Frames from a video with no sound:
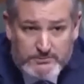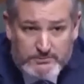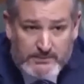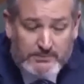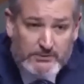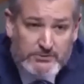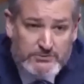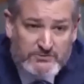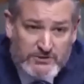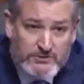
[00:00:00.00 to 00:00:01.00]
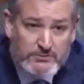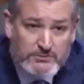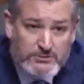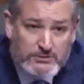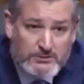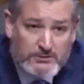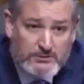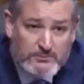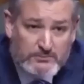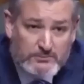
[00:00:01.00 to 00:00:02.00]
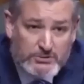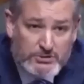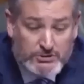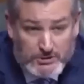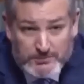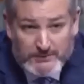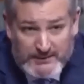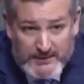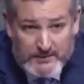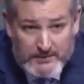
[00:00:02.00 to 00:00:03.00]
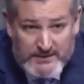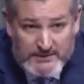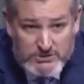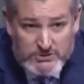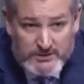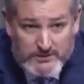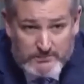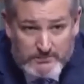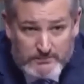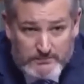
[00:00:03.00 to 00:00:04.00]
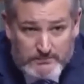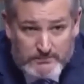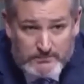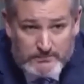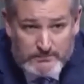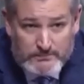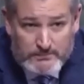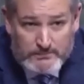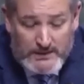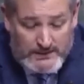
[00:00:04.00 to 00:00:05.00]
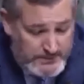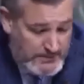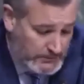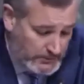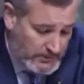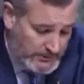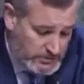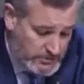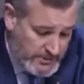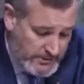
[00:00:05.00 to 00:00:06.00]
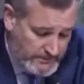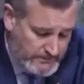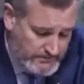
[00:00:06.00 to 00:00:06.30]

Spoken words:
people whose views are sharply out of the mainstream, and people who are extreme.